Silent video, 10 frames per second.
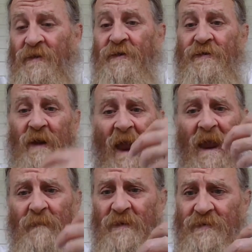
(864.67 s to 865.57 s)

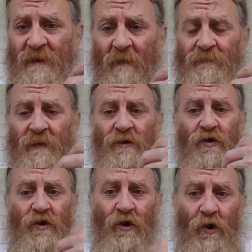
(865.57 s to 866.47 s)
Shame is
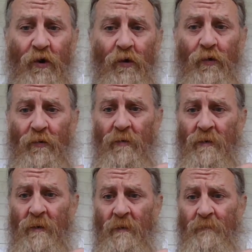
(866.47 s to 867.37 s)
something you
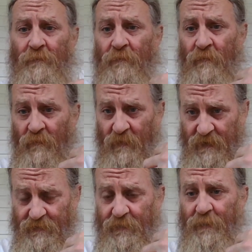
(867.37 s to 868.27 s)

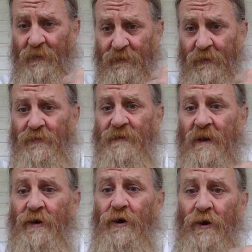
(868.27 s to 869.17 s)
is produced
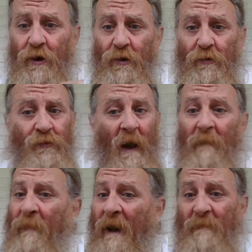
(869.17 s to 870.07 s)
in you,
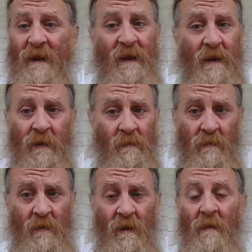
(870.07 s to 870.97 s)
not by me
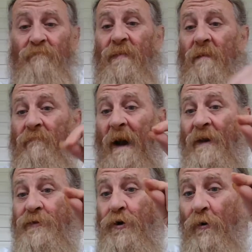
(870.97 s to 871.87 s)
but
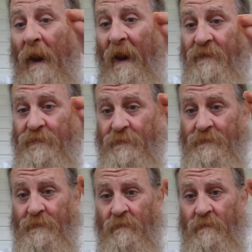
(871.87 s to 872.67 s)
by your actions.